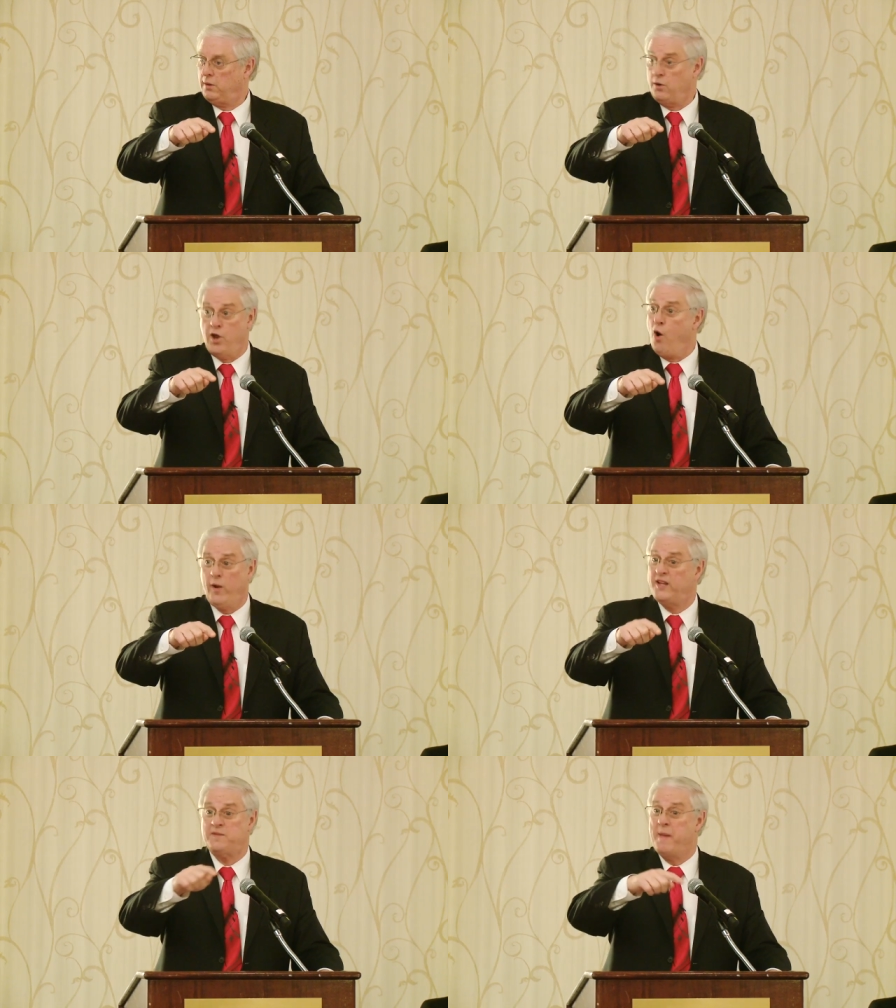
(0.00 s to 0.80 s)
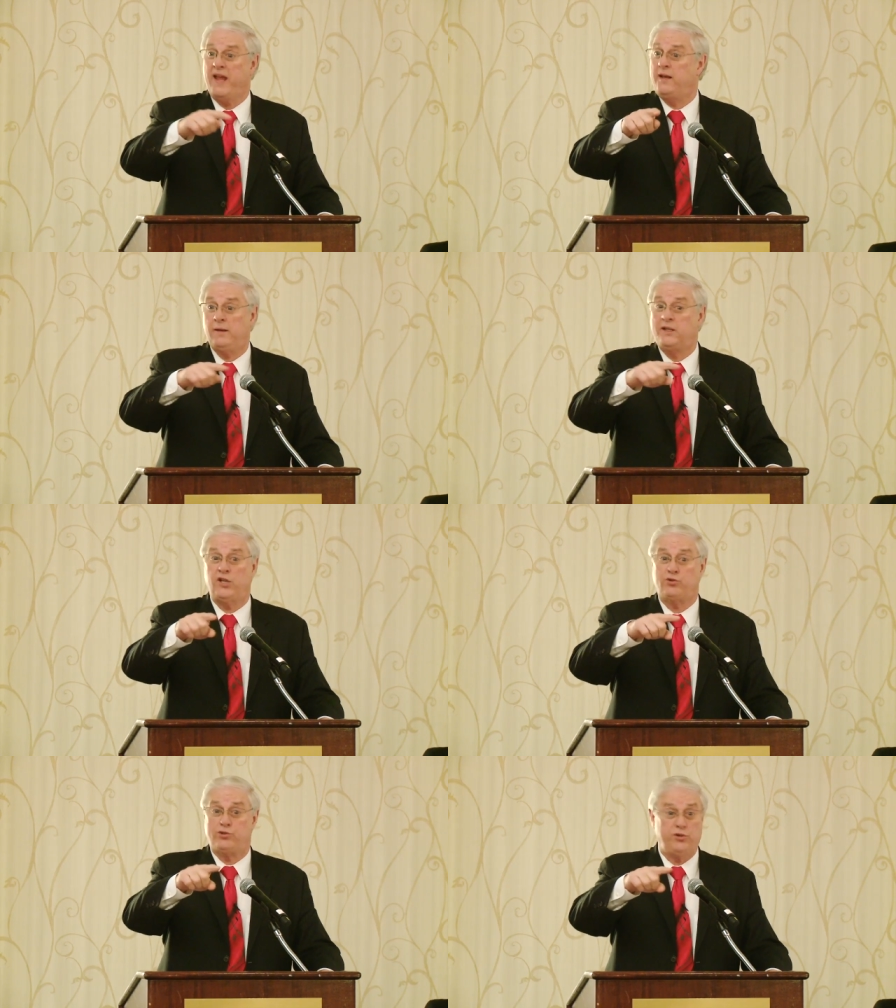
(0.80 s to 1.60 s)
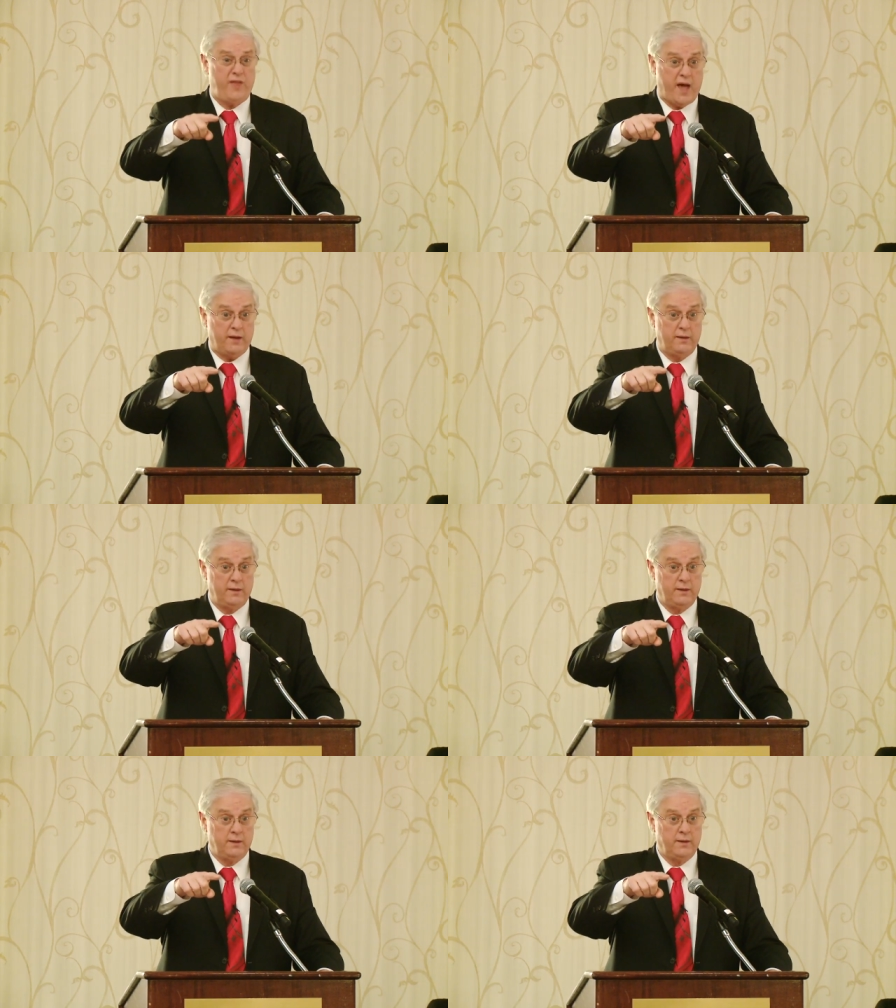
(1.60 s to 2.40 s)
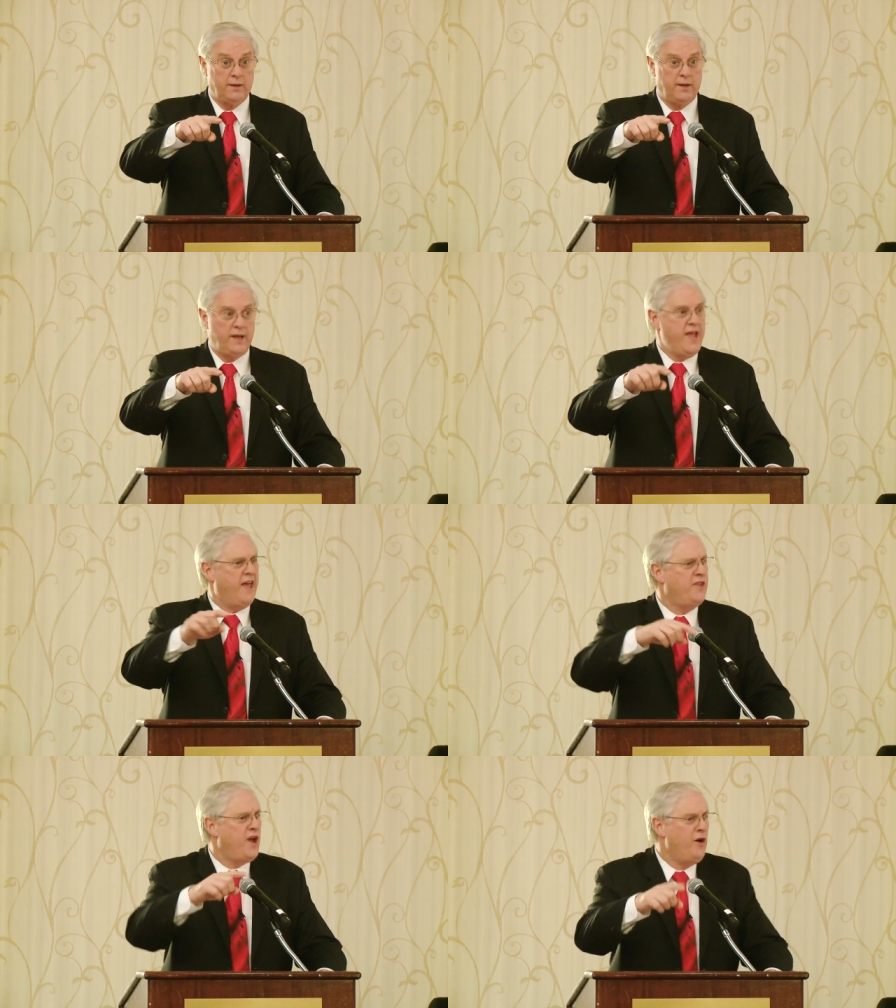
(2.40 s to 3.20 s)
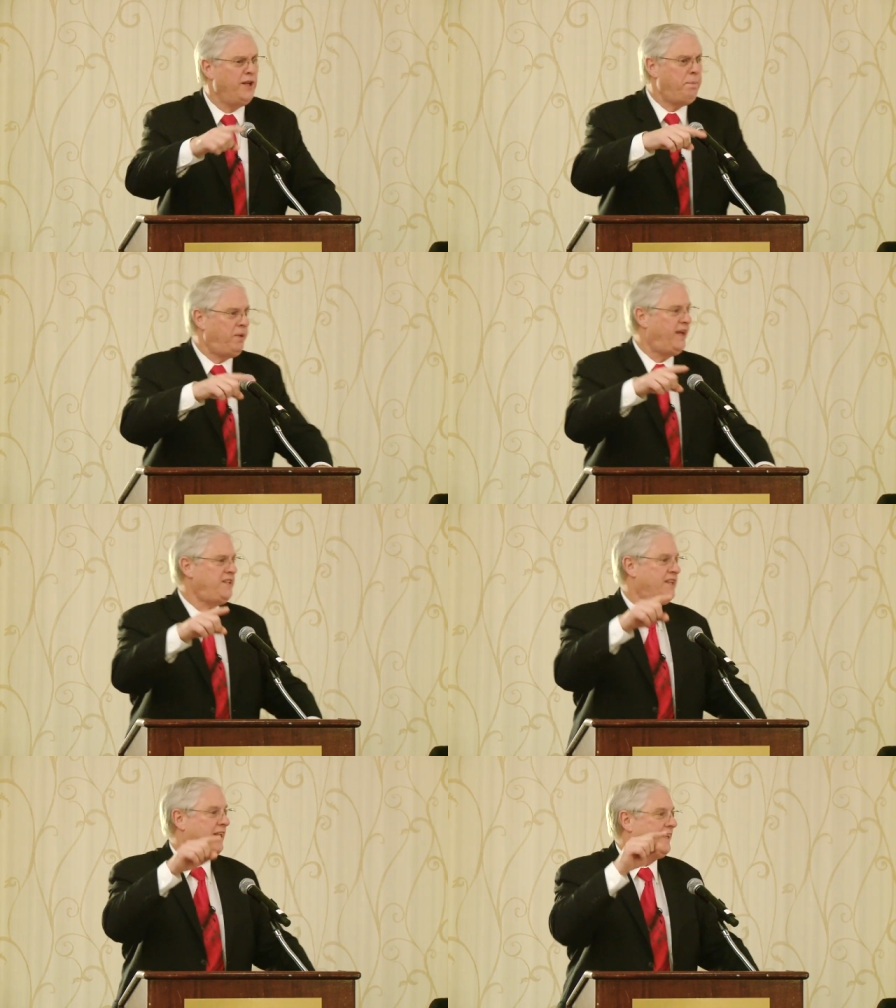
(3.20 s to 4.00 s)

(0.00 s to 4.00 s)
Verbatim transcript: No one has made teachers do that. And the only place it